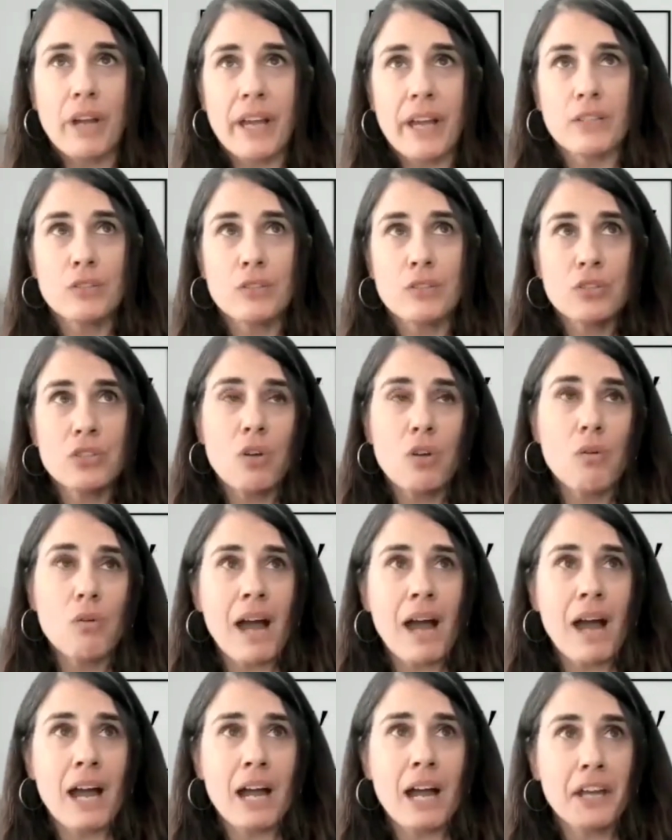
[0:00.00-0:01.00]
Okay.
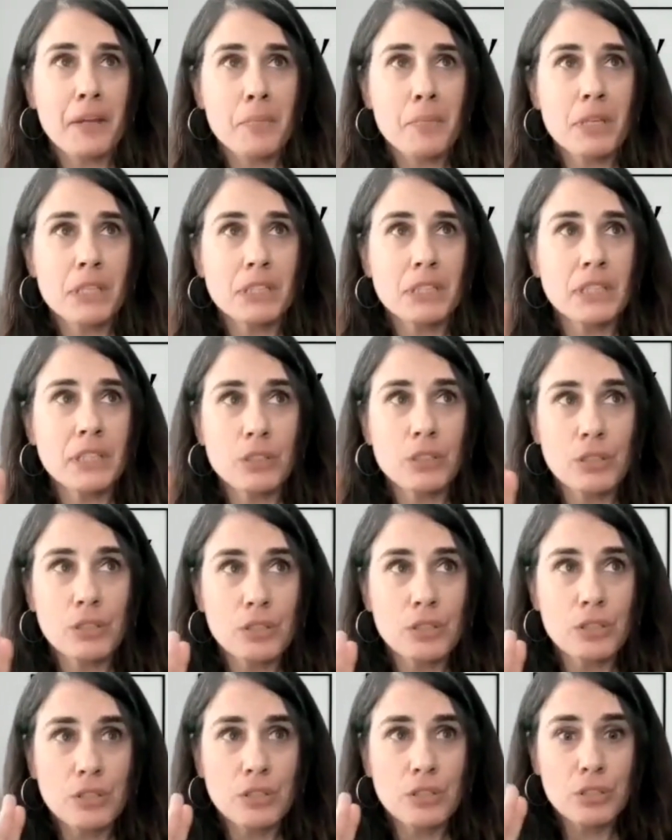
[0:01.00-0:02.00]
So I'm
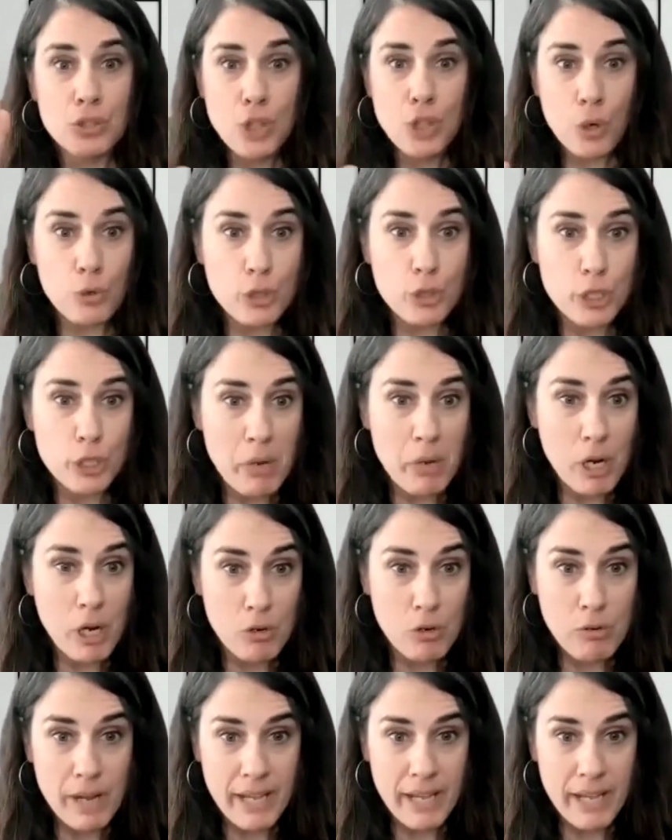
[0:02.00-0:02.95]
little Joe Schmo